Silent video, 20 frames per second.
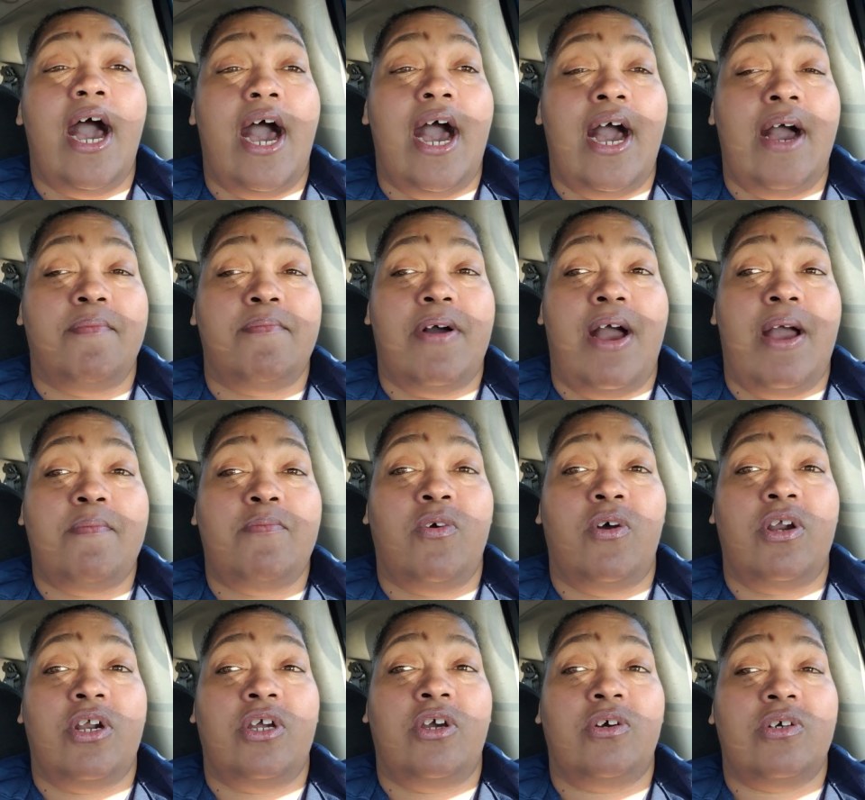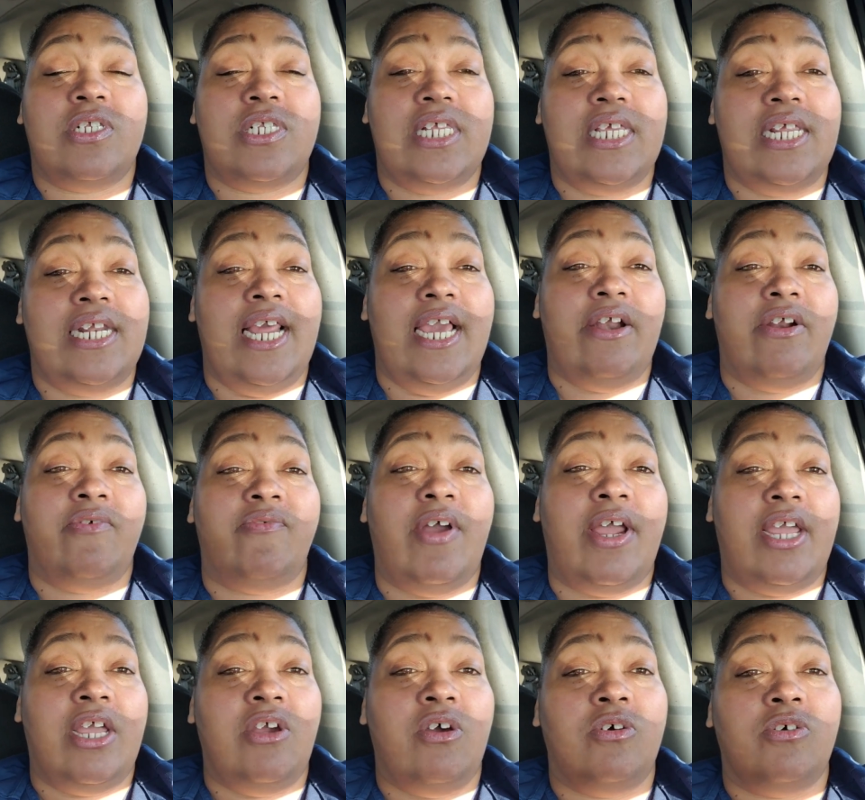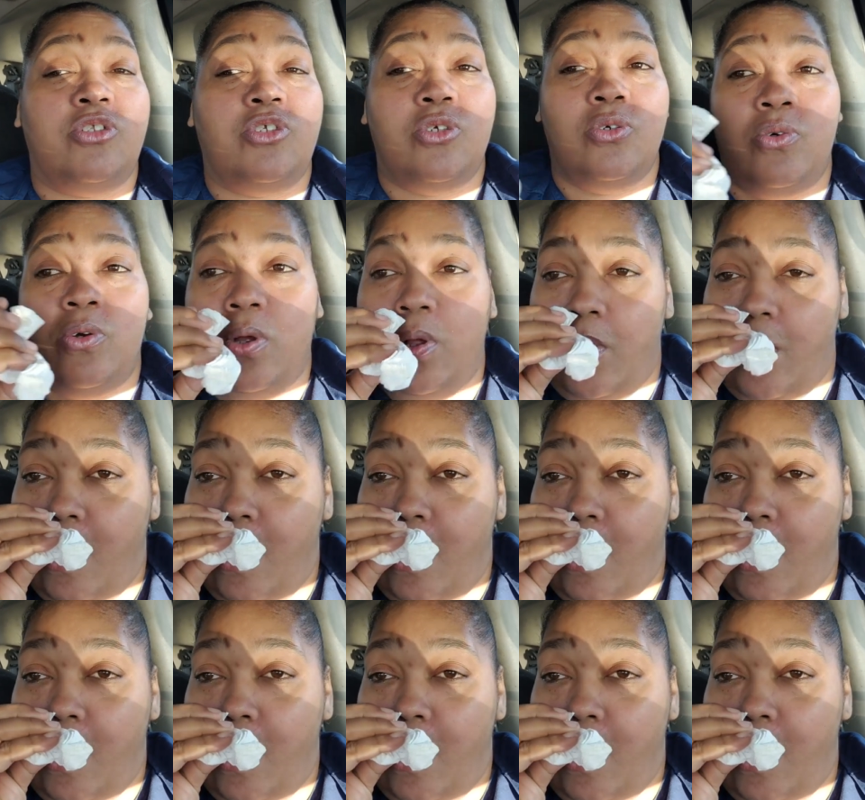um i'm gonna go see later if i can go to